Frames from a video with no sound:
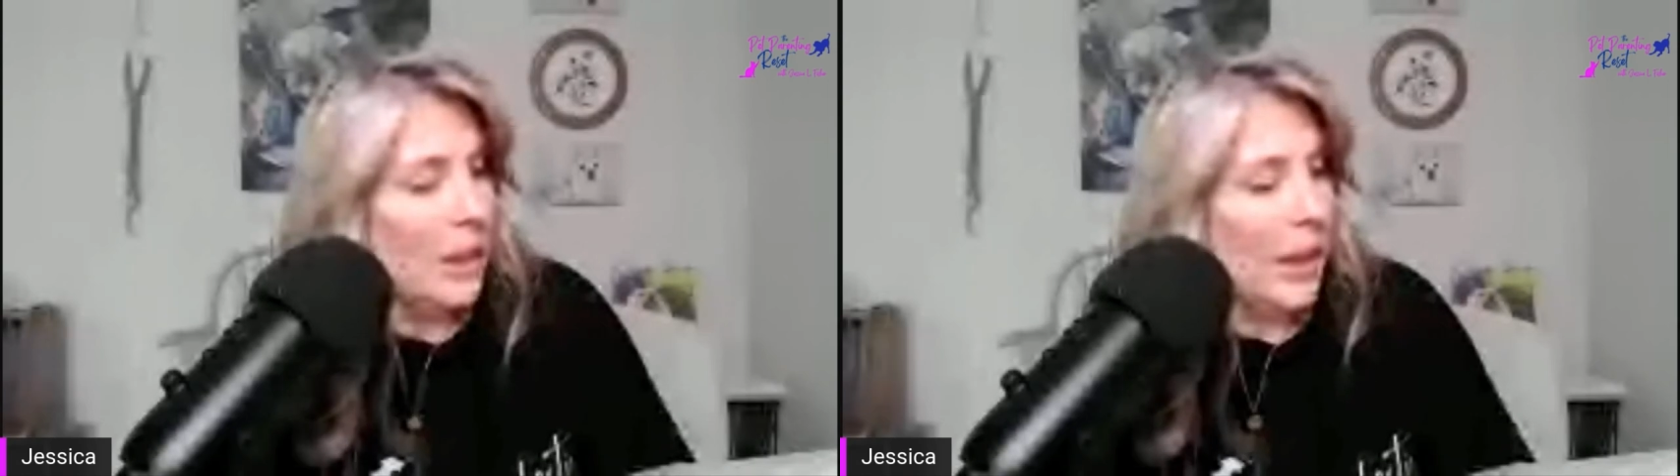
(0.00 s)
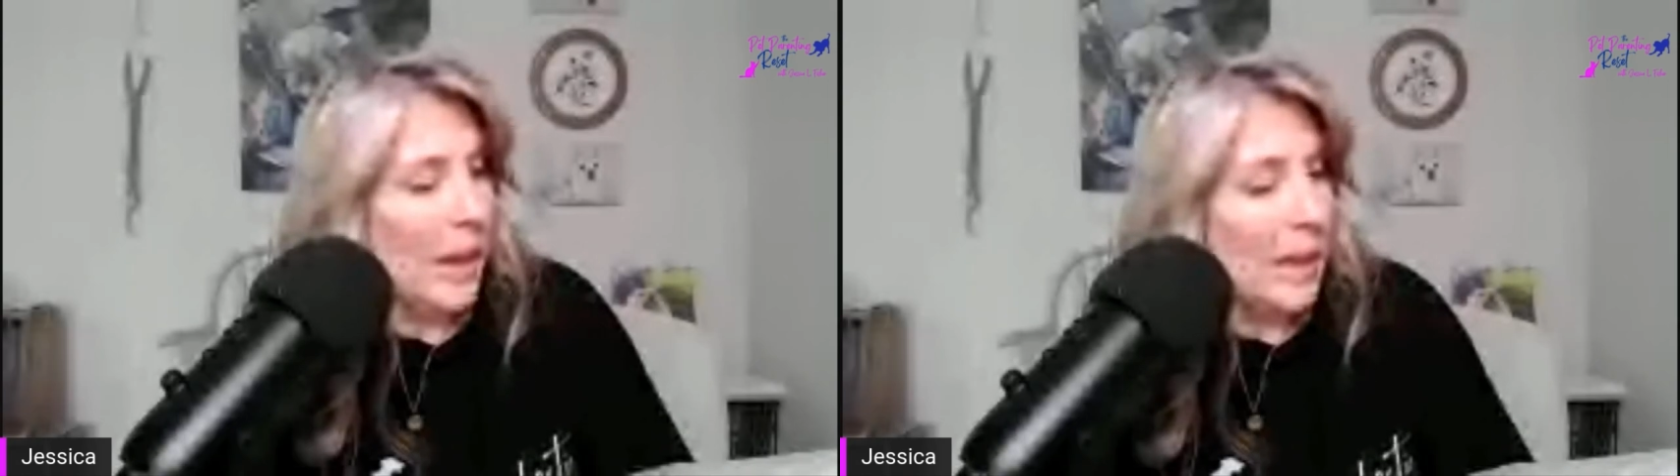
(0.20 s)

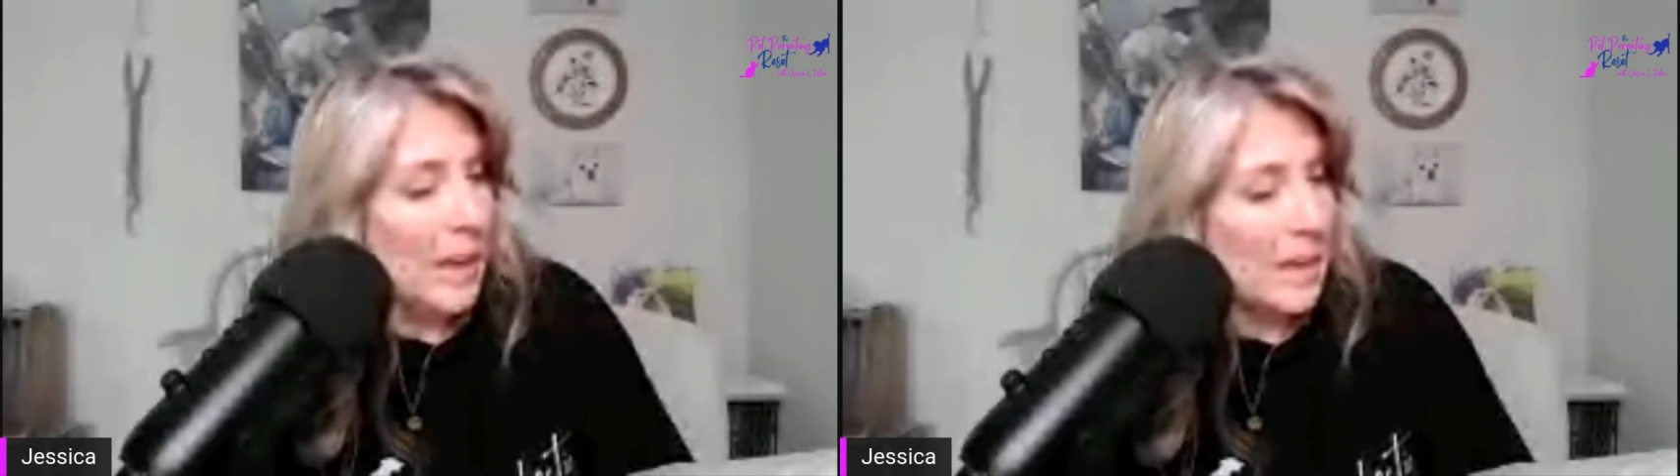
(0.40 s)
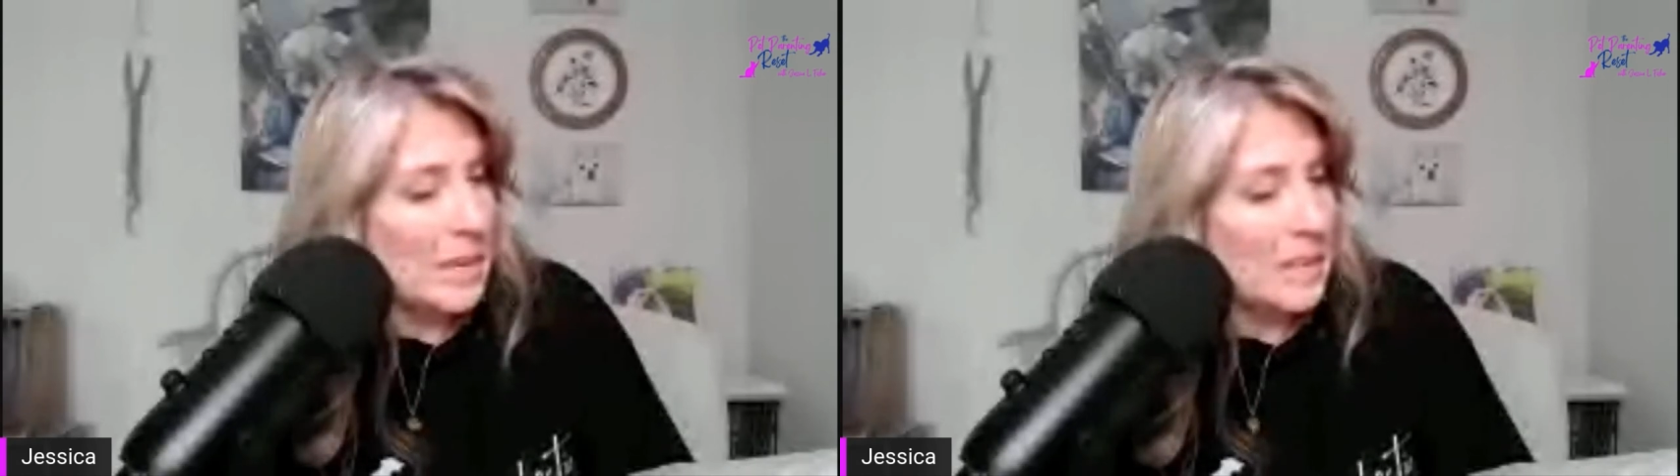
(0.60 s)

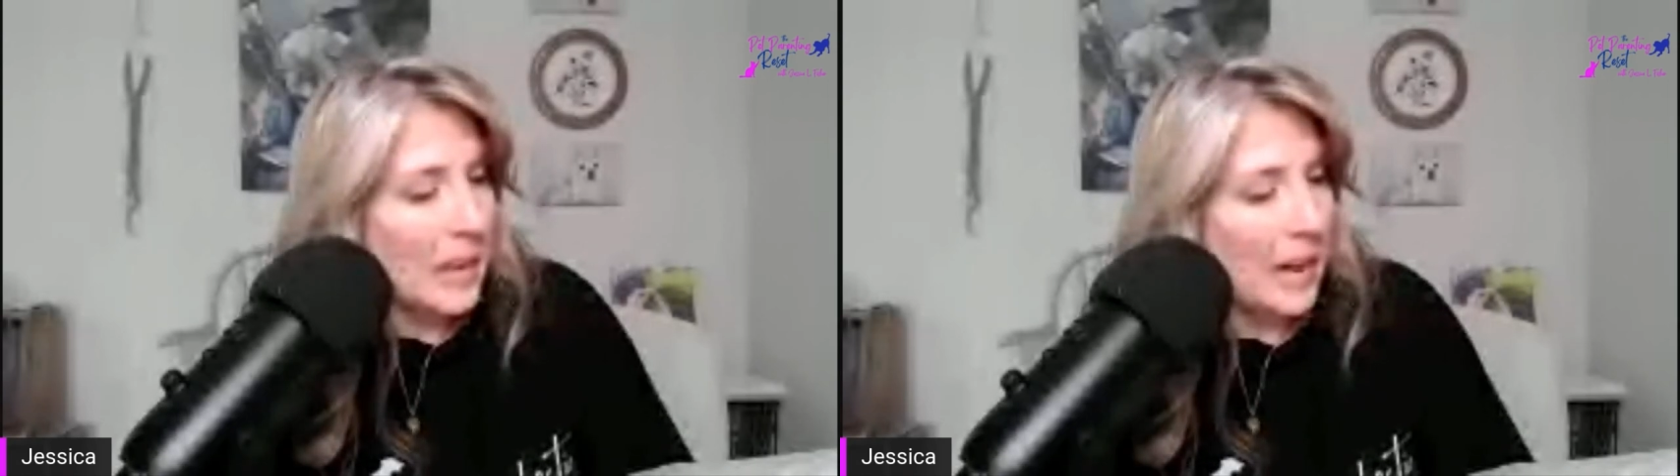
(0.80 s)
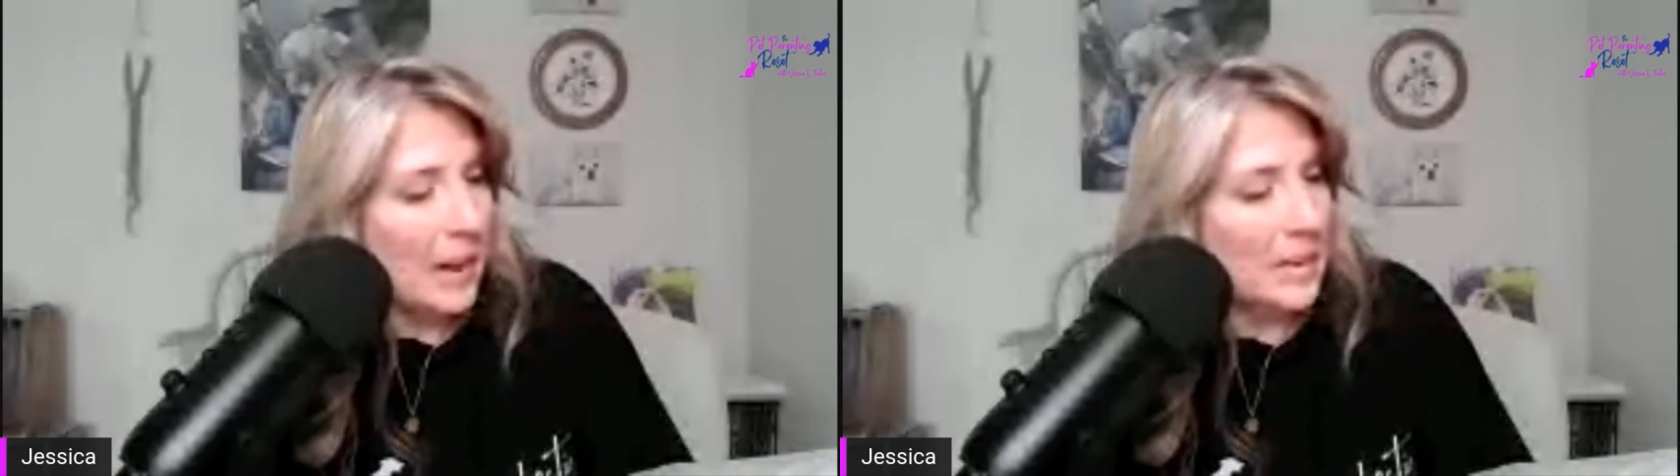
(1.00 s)
and
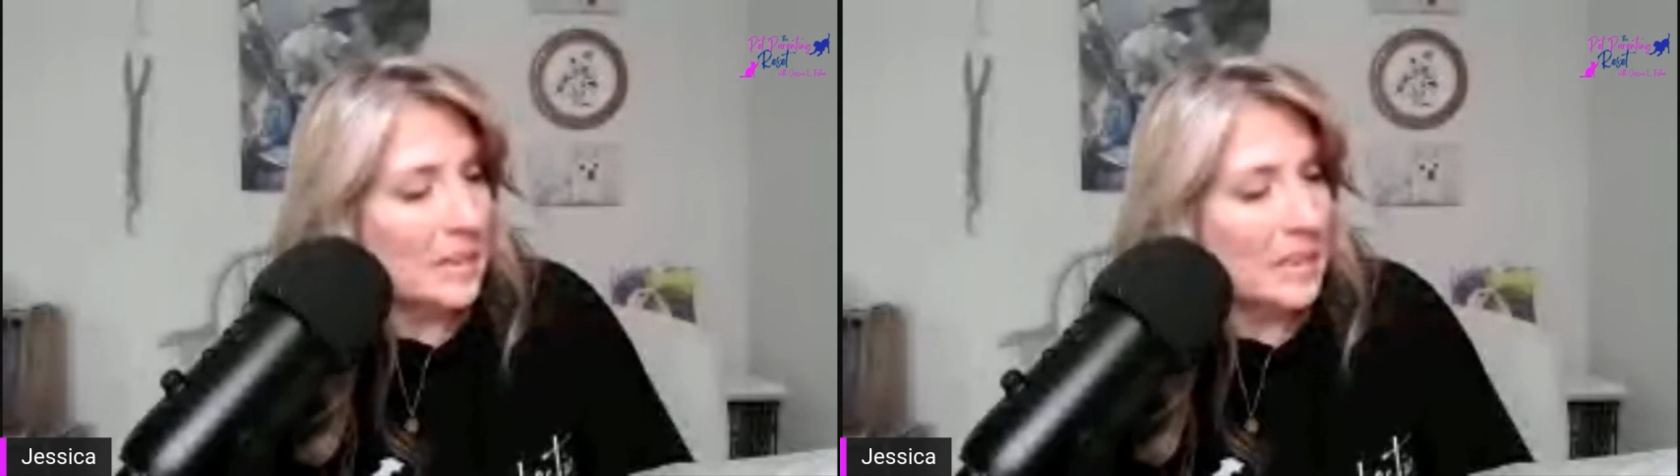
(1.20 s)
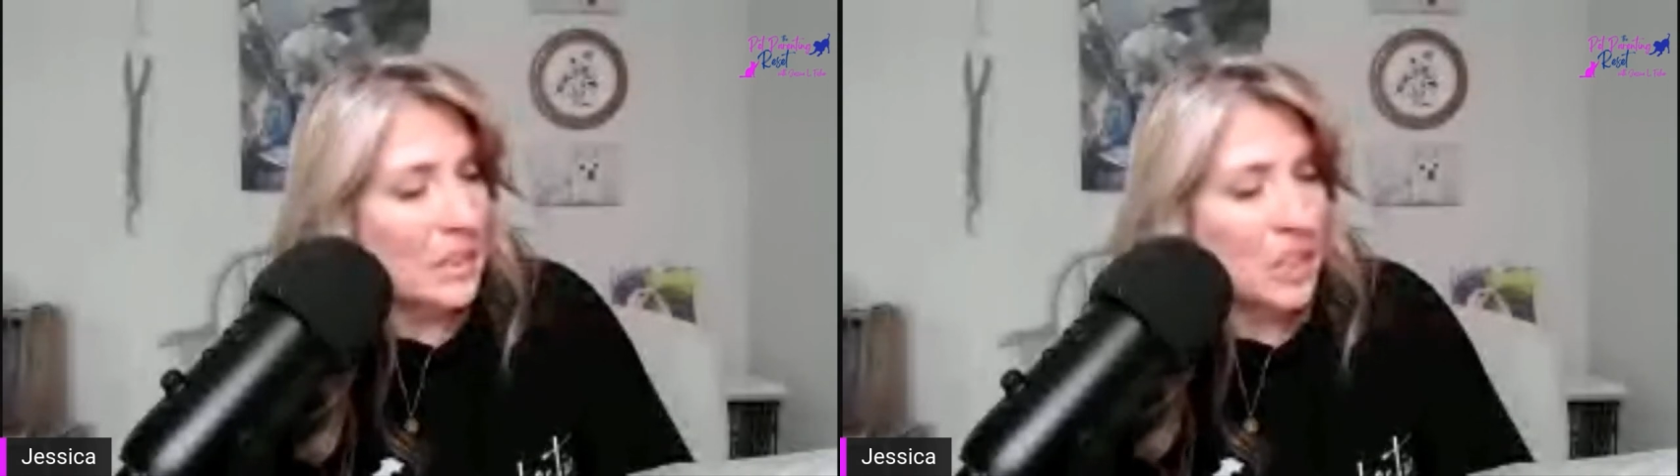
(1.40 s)
has